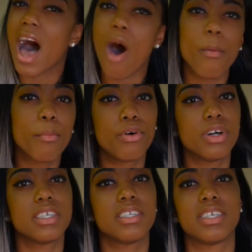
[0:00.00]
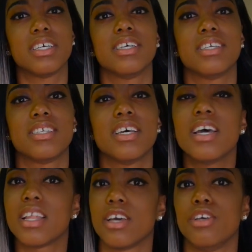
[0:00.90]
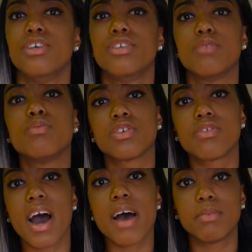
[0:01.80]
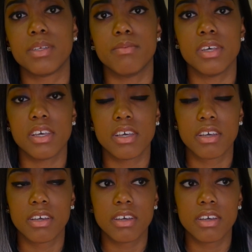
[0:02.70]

how important it is that you subscribe to me.